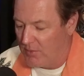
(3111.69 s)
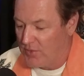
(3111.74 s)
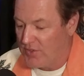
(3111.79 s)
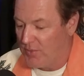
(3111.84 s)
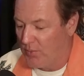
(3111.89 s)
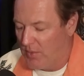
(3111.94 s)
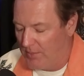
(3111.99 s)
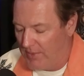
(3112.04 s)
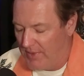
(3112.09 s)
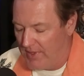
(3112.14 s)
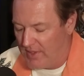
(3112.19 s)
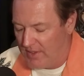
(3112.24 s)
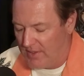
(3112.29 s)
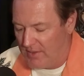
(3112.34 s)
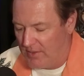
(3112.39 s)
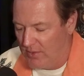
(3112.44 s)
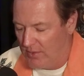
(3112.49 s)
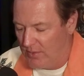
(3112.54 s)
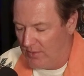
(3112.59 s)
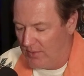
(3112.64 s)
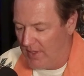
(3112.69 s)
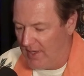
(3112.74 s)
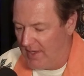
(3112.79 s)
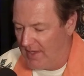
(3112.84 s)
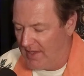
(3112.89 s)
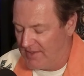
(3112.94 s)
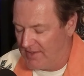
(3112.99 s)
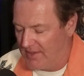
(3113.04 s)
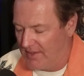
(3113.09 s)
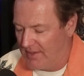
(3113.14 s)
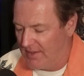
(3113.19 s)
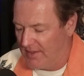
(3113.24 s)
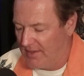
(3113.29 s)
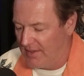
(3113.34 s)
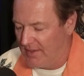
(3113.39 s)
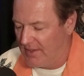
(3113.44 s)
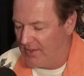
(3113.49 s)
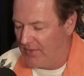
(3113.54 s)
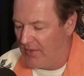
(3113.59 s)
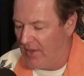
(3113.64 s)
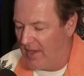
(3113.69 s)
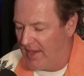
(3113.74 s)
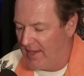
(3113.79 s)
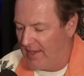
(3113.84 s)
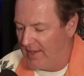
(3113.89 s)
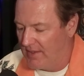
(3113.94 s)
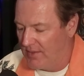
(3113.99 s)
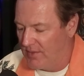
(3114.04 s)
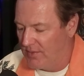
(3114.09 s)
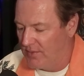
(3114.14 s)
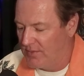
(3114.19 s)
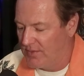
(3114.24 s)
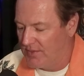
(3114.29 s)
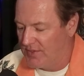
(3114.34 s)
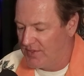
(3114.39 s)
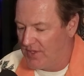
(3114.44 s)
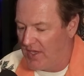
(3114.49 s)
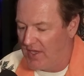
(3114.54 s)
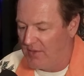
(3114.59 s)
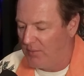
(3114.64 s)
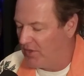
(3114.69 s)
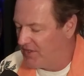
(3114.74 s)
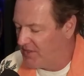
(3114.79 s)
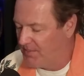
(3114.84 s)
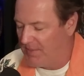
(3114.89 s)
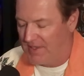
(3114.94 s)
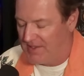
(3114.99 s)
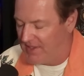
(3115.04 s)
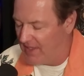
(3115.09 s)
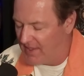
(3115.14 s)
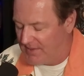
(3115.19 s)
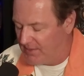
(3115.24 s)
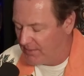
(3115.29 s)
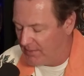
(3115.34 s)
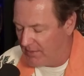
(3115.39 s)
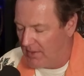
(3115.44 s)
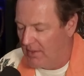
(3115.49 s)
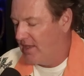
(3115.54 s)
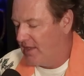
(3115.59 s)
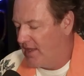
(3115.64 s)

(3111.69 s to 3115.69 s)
there was a woman there who has a, a, client whose son wants to be a tattooer.